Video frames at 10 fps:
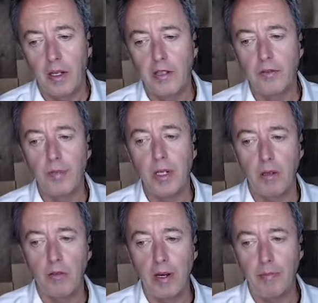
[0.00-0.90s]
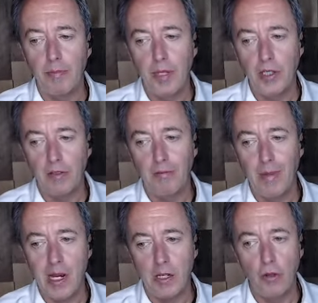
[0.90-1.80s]
gives me a great peace of
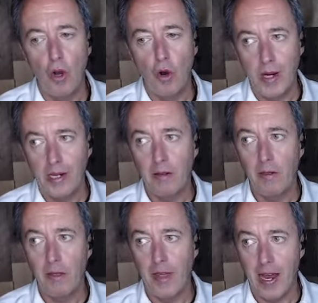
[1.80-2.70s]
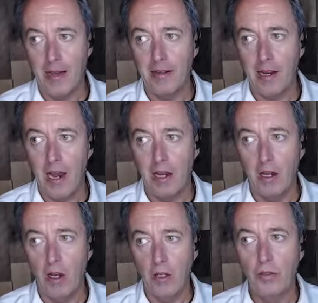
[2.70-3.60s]
mind knowing that I
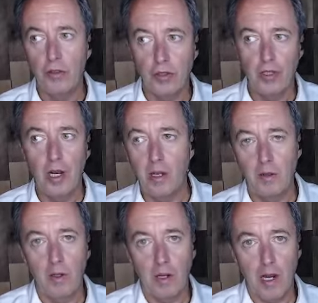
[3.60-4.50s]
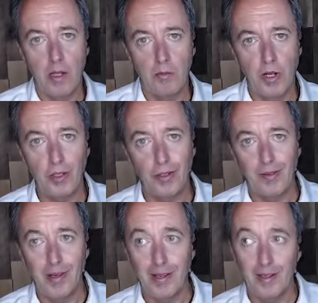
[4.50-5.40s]
understand the calibration
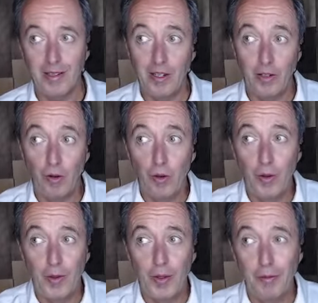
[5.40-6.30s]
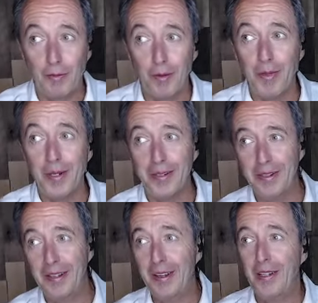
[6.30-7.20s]
thing, and then the only thing for me
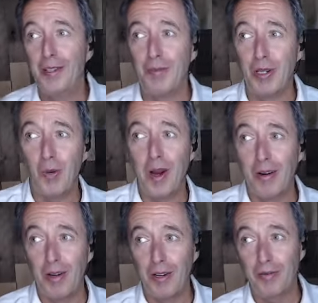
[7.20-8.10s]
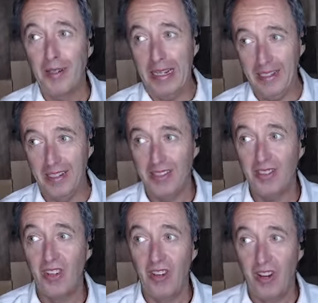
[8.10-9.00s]
to be aware of
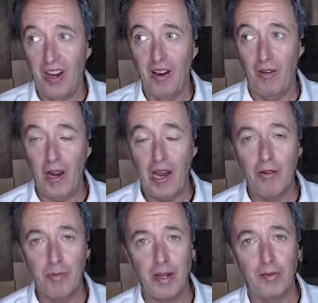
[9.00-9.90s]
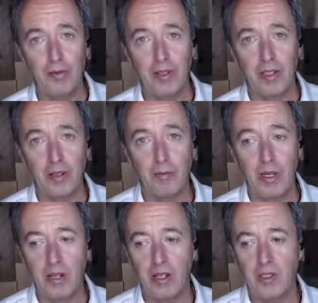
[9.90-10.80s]
is how am I feeling,
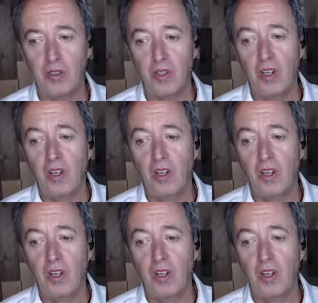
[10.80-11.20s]
because